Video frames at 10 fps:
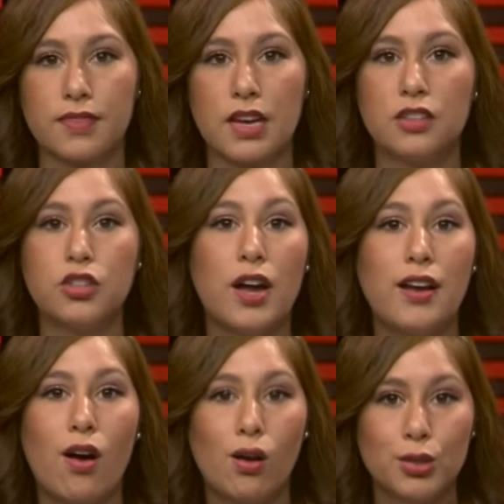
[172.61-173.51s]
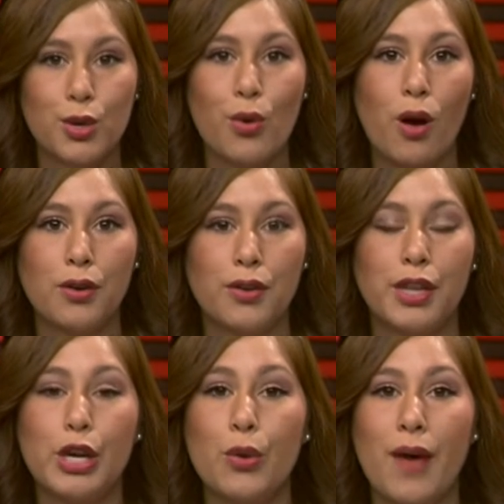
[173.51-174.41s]
China also called on the
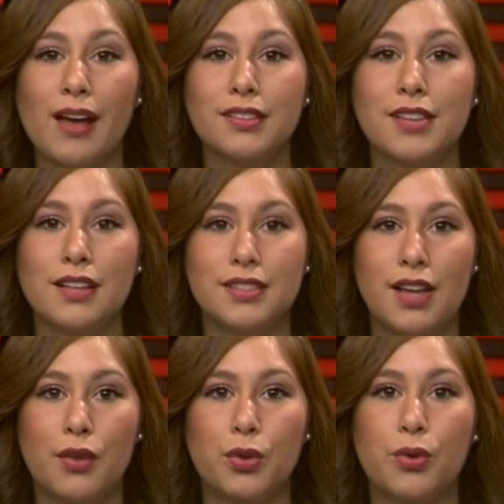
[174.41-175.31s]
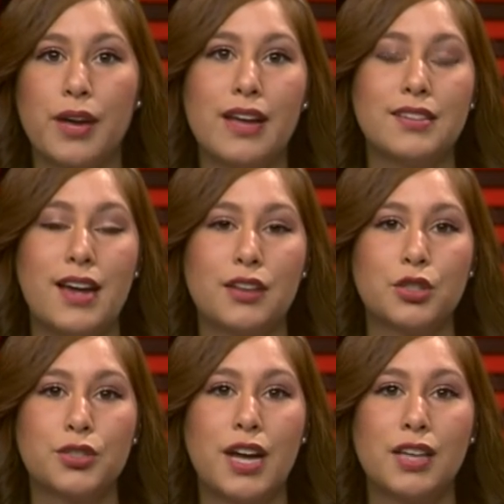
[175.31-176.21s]
U.S. and South Korea to
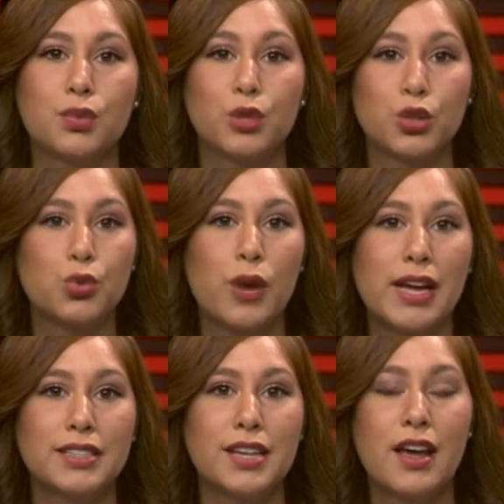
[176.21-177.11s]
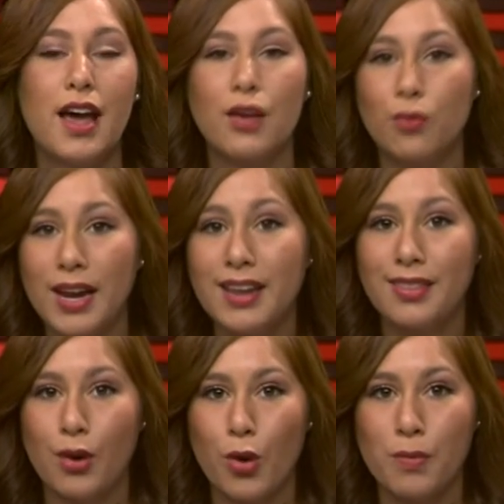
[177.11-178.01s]
exercise restraint and rein in their
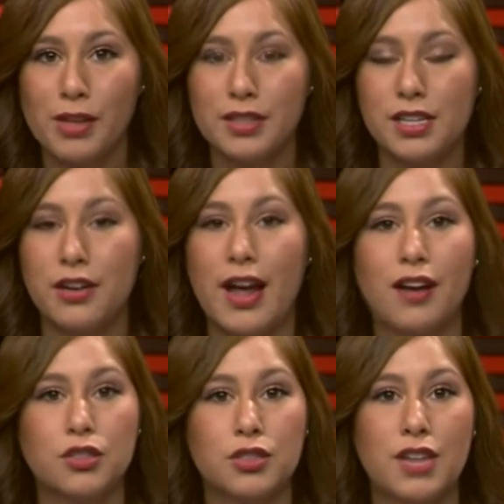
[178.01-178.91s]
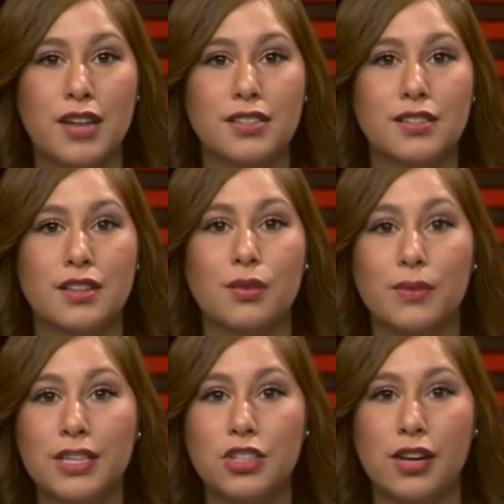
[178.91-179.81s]
own military exercises in the region.